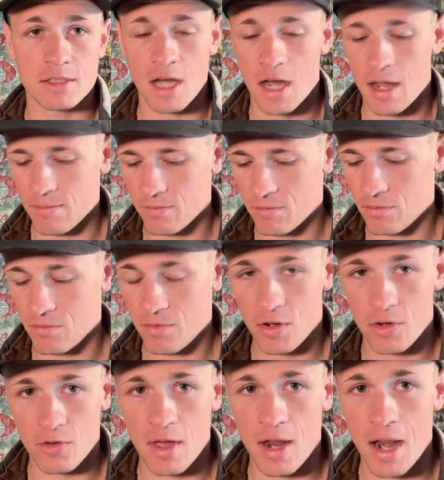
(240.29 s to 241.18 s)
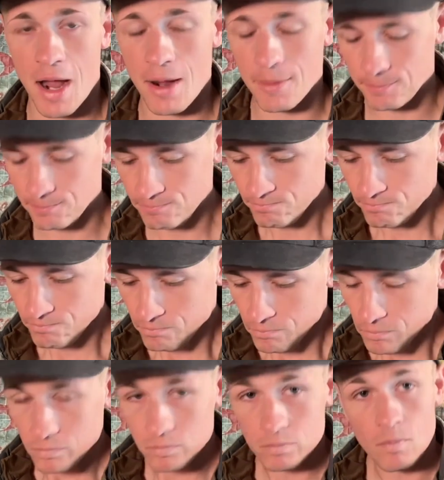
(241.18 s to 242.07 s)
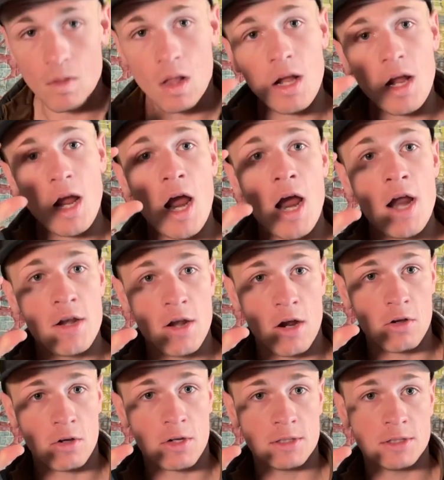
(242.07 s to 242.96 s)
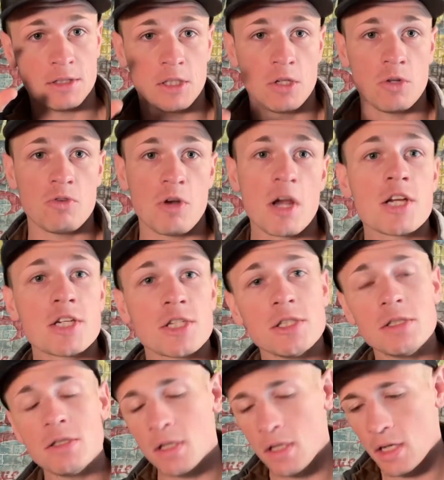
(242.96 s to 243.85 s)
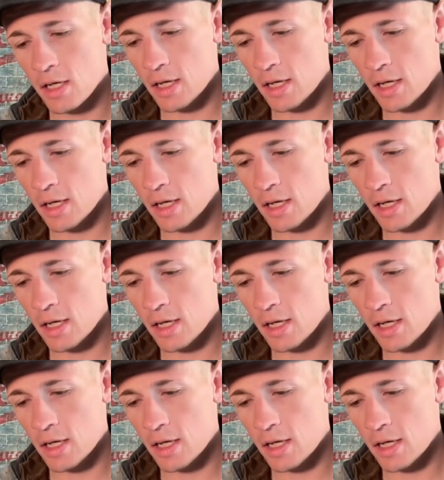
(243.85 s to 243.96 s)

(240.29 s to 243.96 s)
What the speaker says: the time, figure that out. Another consideration